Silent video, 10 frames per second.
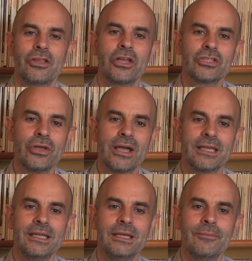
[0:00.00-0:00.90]
I'm here
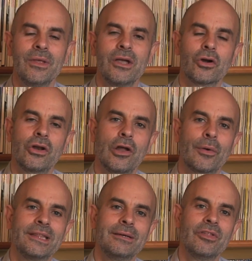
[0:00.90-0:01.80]
today to tell
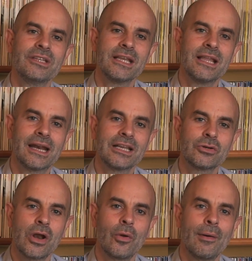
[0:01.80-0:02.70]
you about a
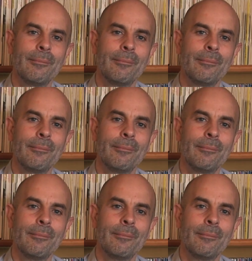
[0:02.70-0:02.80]
new